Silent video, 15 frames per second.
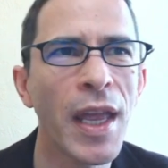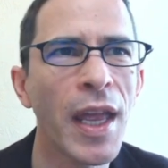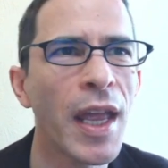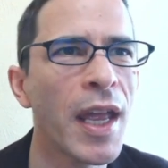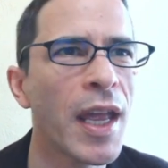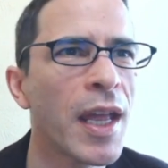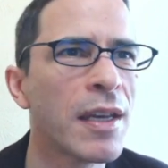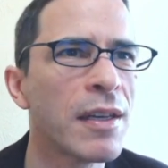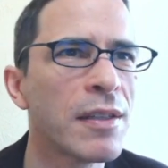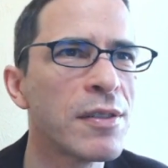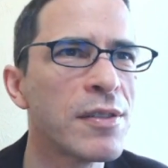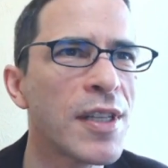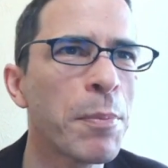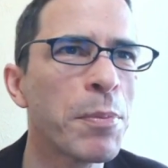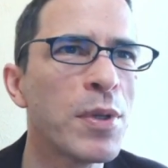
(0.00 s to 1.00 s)
and in
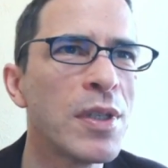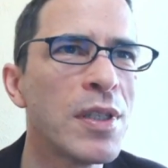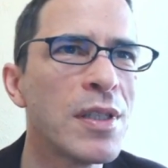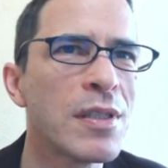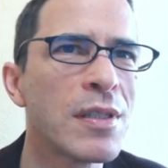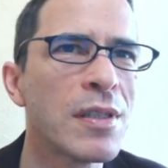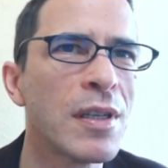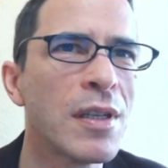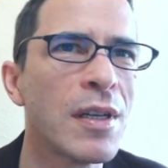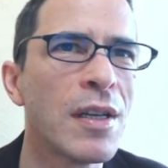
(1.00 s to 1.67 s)
Japanese,